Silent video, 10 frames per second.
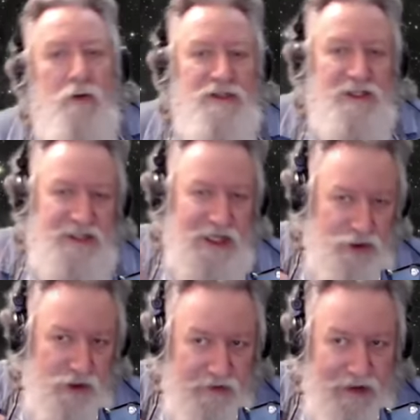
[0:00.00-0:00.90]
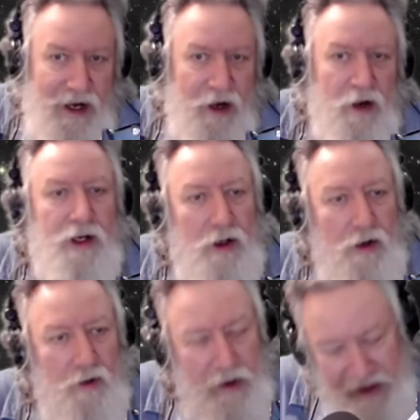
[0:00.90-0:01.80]
What's a century there? You
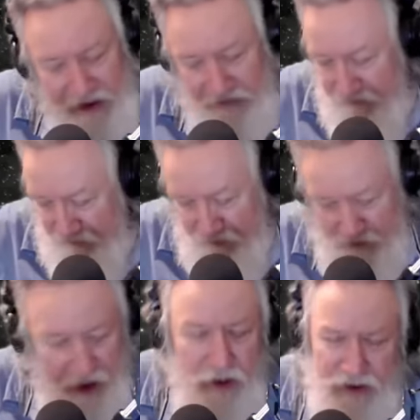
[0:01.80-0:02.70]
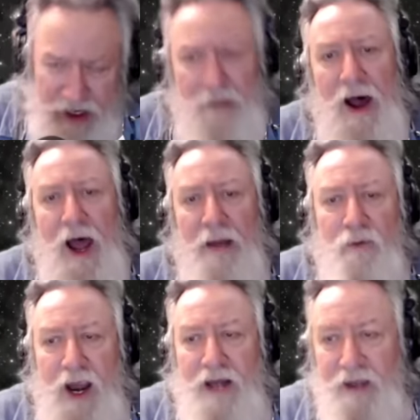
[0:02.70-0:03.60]
know, I mean, come on,
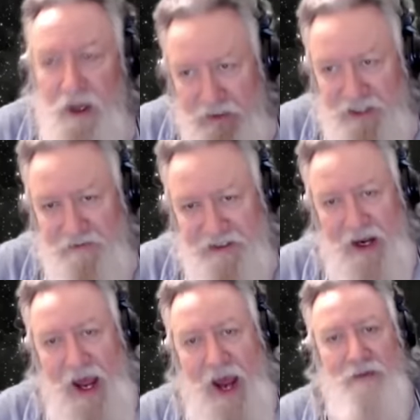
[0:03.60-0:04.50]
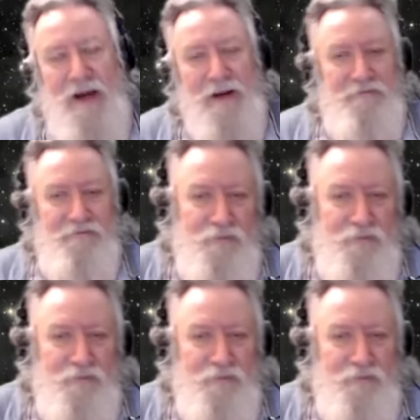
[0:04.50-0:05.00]
Brad, cut me some slack, man.